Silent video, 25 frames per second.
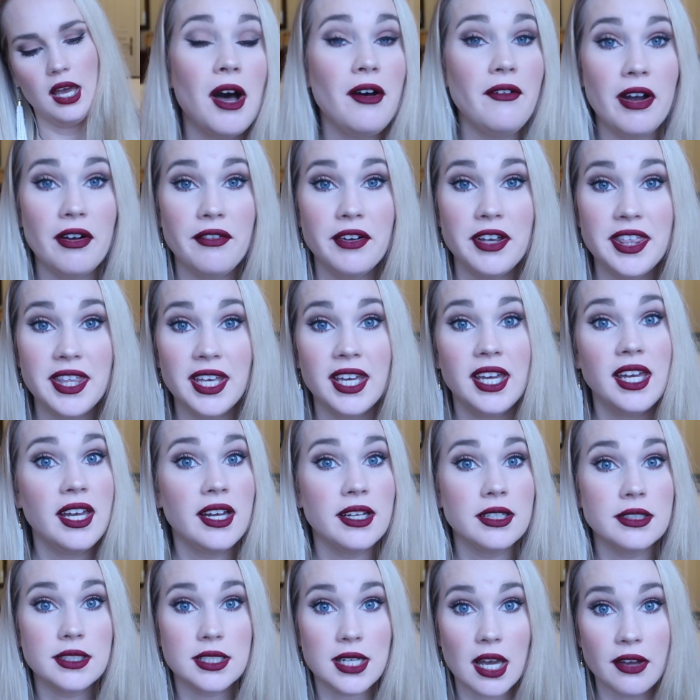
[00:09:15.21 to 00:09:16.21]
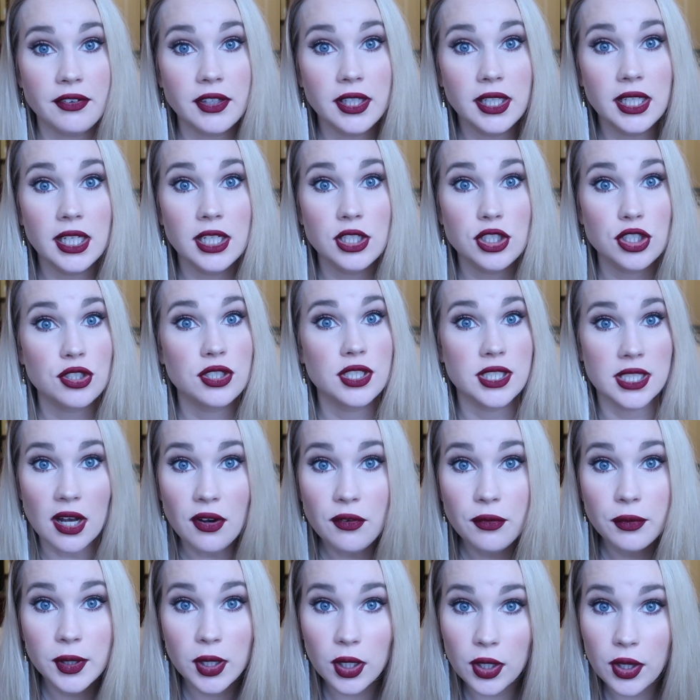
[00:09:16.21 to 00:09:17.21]
Love everything. Definitely get
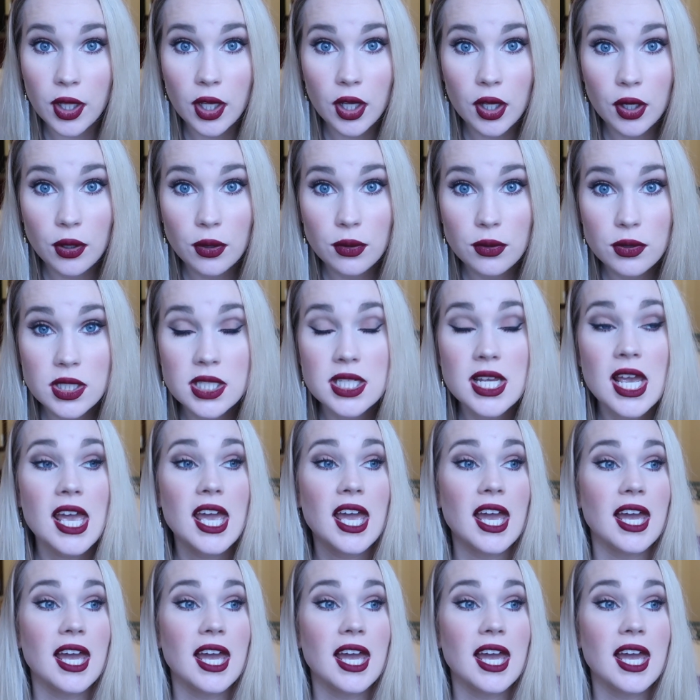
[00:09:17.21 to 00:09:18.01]
yourself one of those,